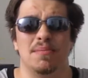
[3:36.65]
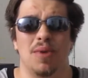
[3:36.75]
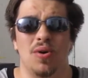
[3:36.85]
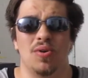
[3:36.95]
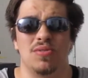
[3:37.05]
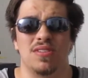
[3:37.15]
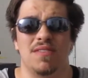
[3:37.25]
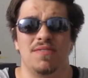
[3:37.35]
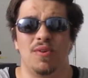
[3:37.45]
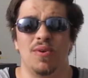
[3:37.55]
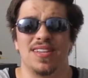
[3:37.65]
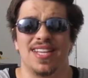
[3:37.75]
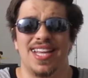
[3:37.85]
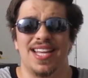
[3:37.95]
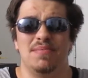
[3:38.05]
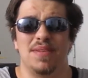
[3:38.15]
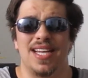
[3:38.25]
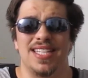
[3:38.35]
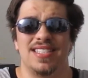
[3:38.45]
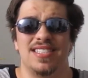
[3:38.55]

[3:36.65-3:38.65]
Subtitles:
mold for the Keyblade.